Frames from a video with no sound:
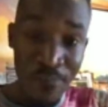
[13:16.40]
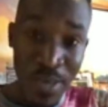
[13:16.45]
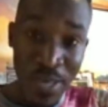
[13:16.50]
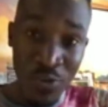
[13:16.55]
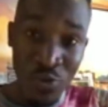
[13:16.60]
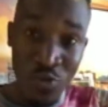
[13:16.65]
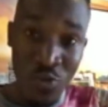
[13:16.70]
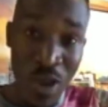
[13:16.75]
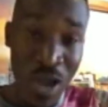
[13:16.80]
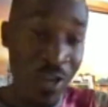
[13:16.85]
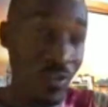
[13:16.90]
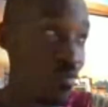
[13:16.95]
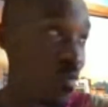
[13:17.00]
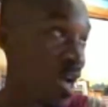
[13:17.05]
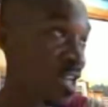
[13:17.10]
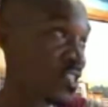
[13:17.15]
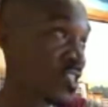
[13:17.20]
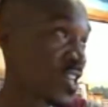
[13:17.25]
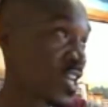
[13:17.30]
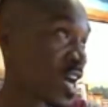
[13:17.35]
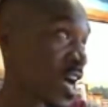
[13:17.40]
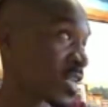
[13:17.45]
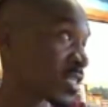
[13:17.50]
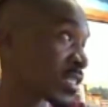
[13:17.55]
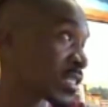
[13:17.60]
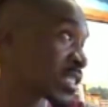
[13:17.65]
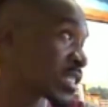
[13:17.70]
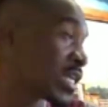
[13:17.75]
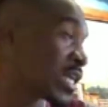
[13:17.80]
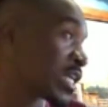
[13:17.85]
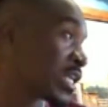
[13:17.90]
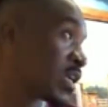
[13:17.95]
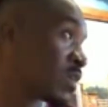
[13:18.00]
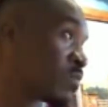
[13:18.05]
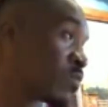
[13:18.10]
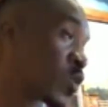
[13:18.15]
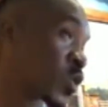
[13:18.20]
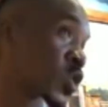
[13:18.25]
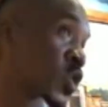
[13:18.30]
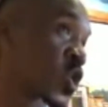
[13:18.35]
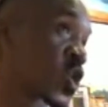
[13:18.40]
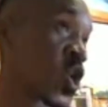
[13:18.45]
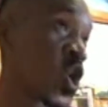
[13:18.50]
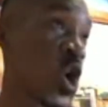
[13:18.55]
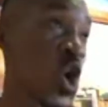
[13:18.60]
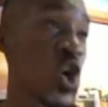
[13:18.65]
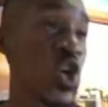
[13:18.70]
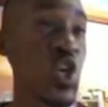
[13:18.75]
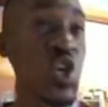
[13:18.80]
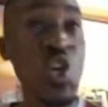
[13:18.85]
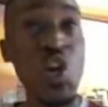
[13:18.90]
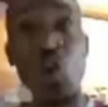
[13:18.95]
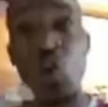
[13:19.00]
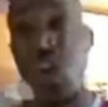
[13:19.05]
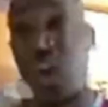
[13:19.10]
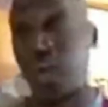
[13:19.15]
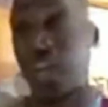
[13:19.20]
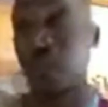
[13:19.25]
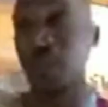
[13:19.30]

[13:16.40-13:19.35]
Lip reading: I've been quiet watching artists get emotional. Oh, you know